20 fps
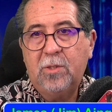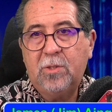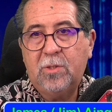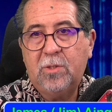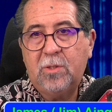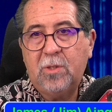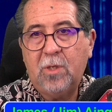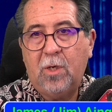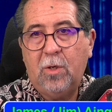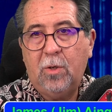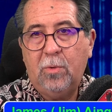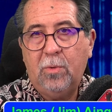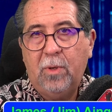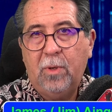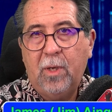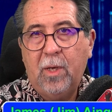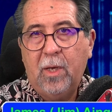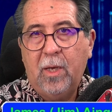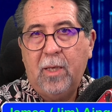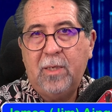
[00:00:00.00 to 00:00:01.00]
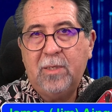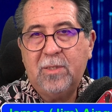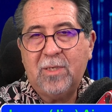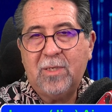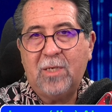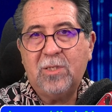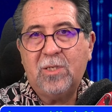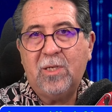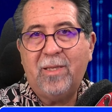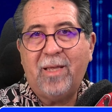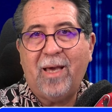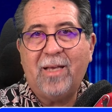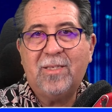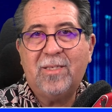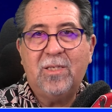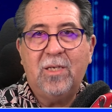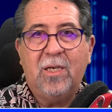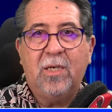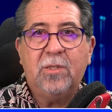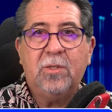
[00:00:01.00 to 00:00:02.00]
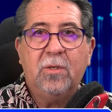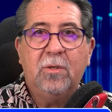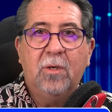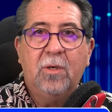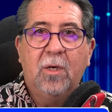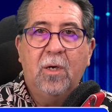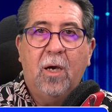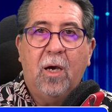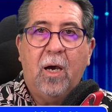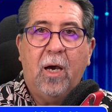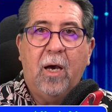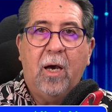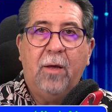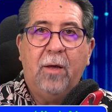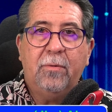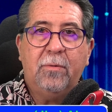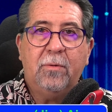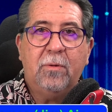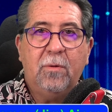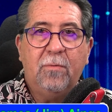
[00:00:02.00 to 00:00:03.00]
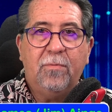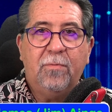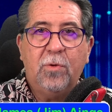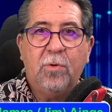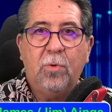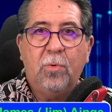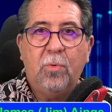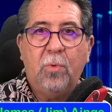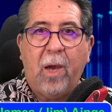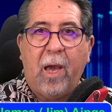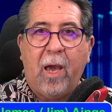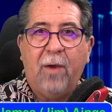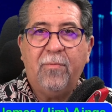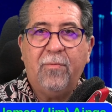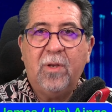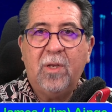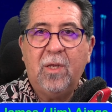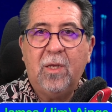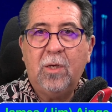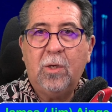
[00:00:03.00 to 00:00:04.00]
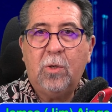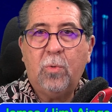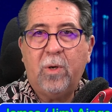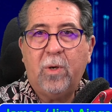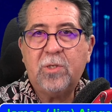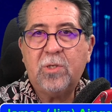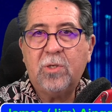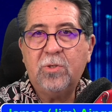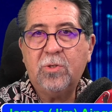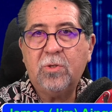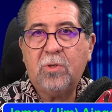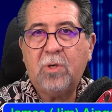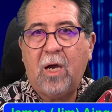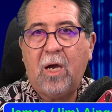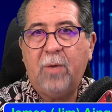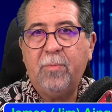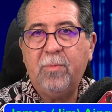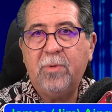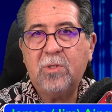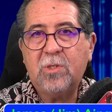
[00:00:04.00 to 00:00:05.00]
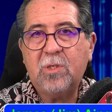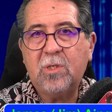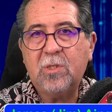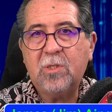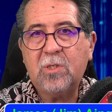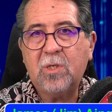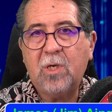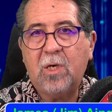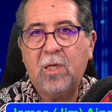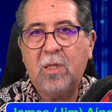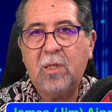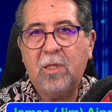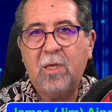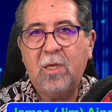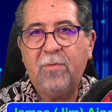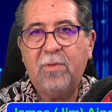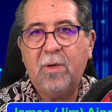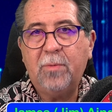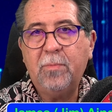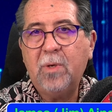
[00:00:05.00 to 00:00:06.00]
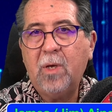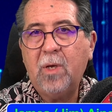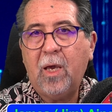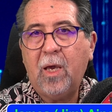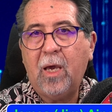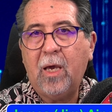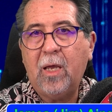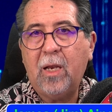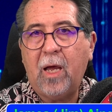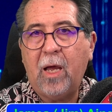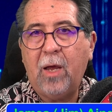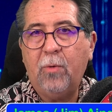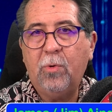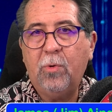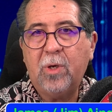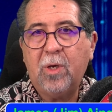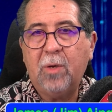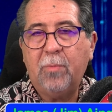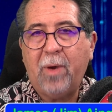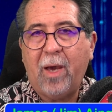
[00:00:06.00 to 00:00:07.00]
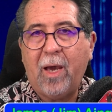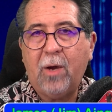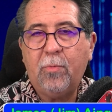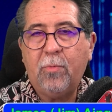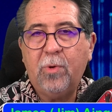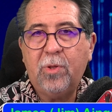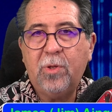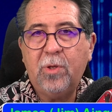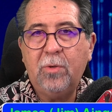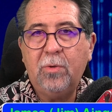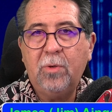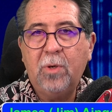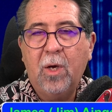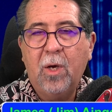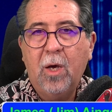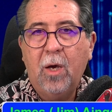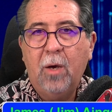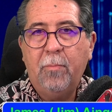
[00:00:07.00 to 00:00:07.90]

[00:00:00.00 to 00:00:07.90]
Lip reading: So essentially, that's it. If you have any questions or comments, just leave them and I will get back with you.